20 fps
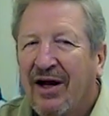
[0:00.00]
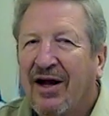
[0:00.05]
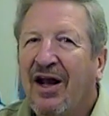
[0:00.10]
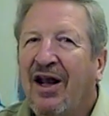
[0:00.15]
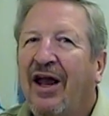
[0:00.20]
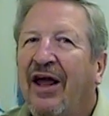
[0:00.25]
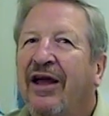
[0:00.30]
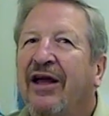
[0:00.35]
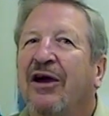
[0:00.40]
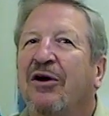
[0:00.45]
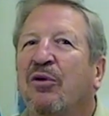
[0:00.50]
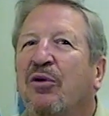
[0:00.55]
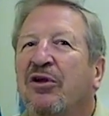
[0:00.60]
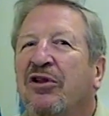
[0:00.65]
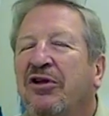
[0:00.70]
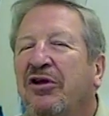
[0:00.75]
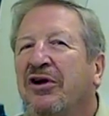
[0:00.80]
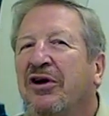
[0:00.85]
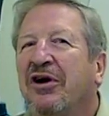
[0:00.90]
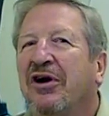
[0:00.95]
cling it
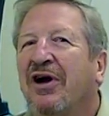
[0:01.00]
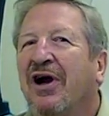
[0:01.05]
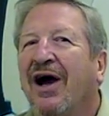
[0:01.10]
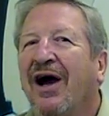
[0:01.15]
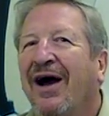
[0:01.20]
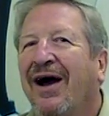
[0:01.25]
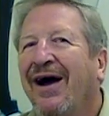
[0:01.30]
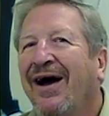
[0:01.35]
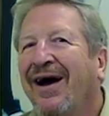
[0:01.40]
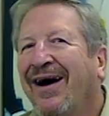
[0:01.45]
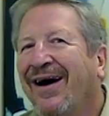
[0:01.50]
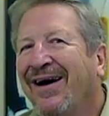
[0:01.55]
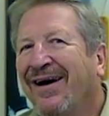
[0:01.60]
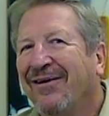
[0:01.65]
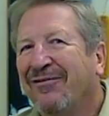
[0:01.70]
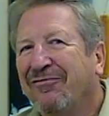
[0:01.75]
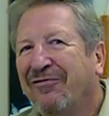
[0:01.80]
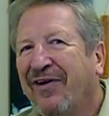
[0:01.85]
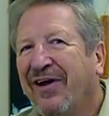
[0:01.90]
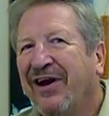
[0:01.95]
with
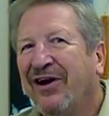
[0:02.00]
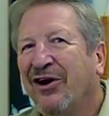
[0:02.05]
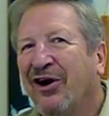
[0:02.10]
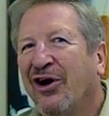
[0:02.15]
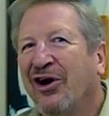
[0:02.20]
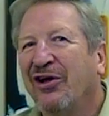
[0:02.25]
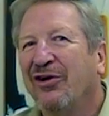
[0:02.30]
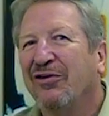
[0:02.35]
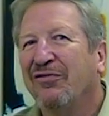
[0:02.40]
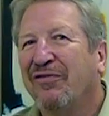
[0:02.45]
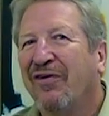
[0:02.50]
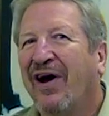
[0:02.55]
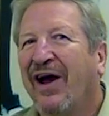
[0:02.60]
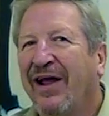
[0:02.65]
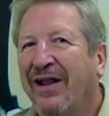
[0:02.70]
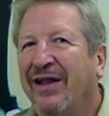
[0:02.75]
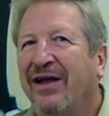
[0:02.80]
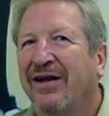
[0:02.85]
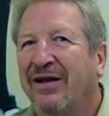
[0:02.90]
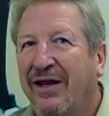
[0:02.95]
your finger, you'll
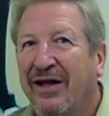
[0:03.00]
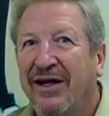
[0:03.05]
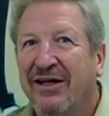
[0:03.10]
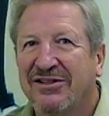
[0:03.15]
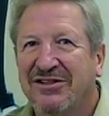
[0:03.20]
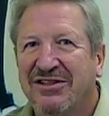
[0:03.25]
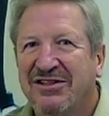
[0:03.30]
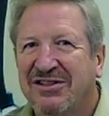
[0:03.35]
find that, yes,